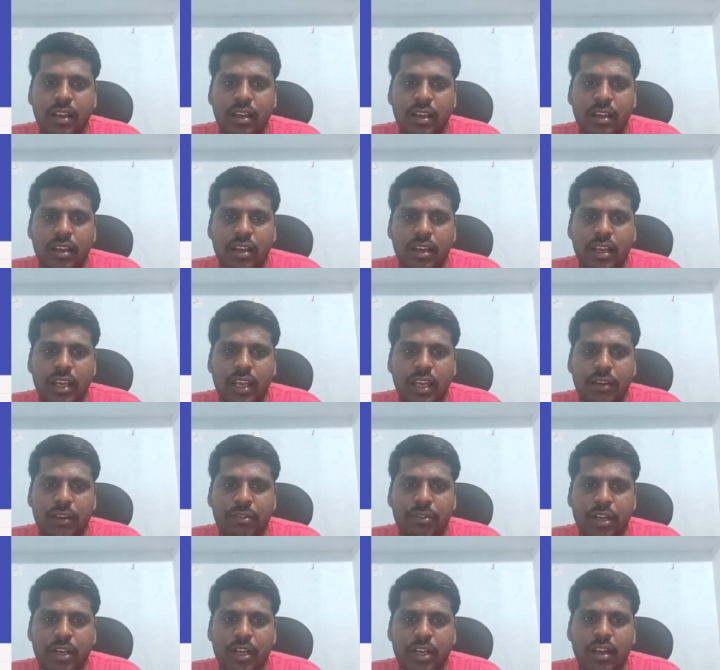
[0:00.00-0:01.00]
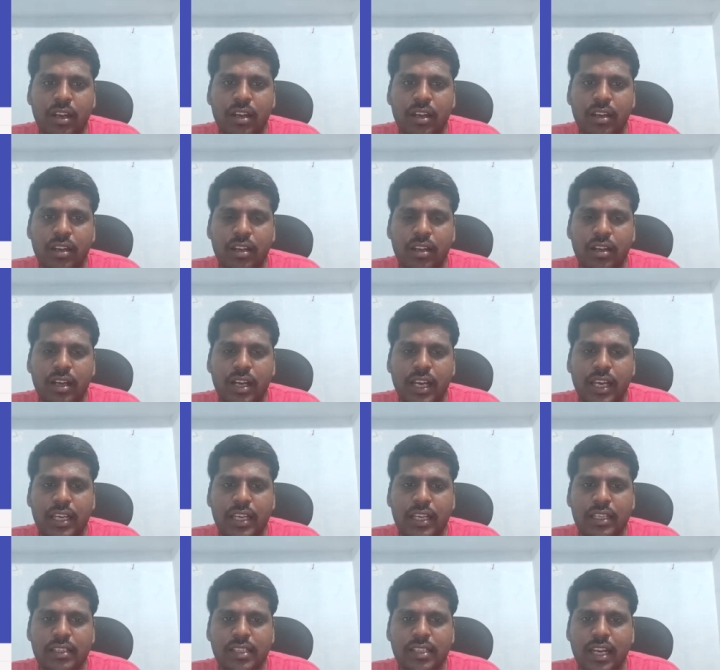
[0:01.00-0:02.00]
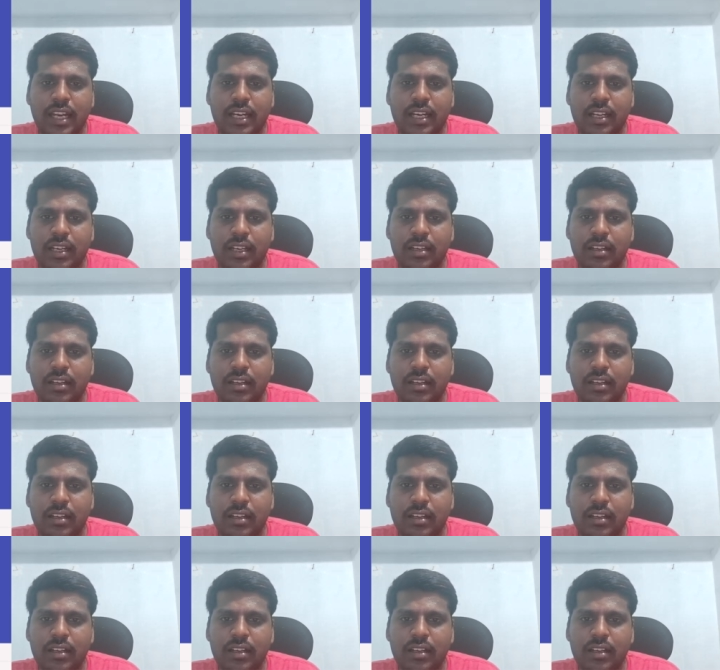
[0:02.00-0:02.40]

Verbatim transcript: if at all I select